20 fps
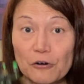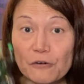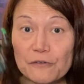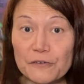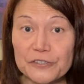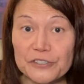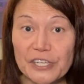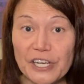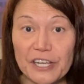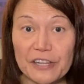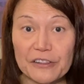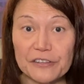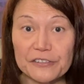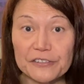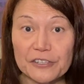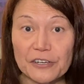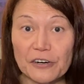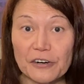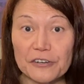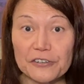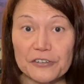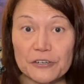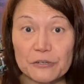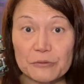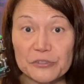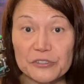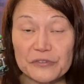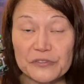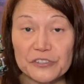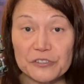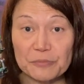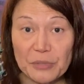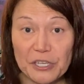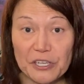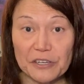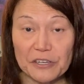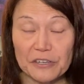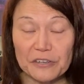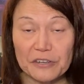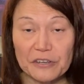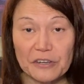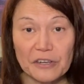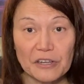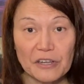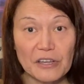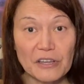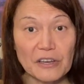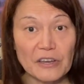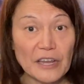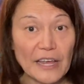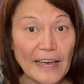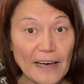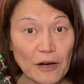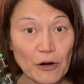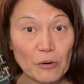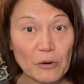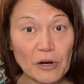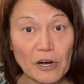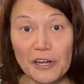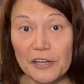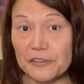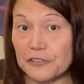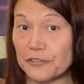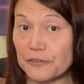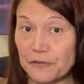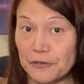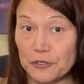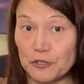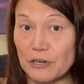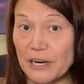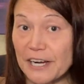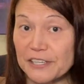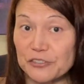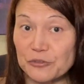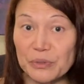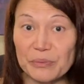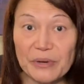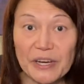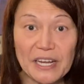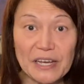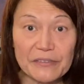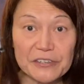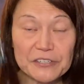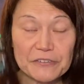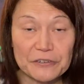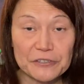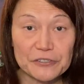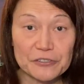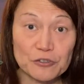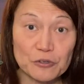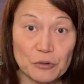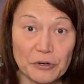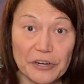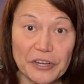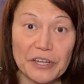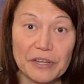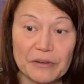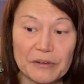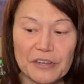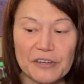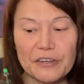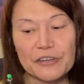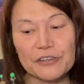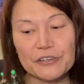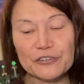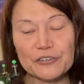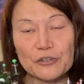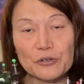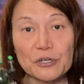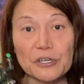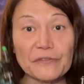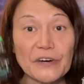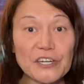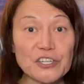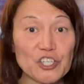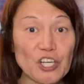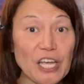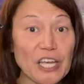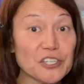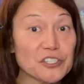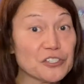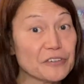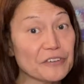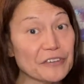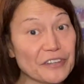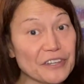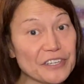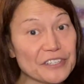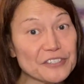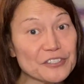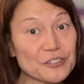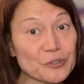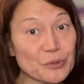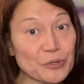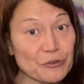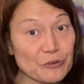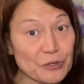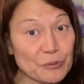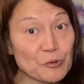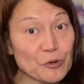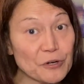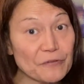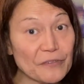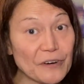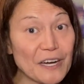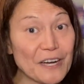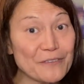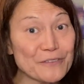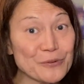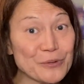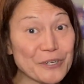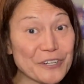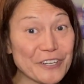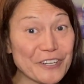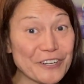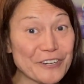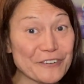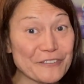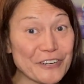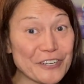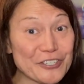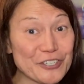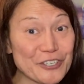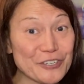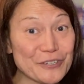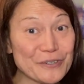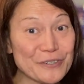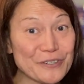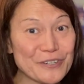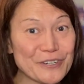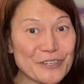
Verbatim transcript: overtake this car in terms of speed. Now, on different tracks, we might have a different story. So if I changed this to a 3.5 to 1 gear ratio,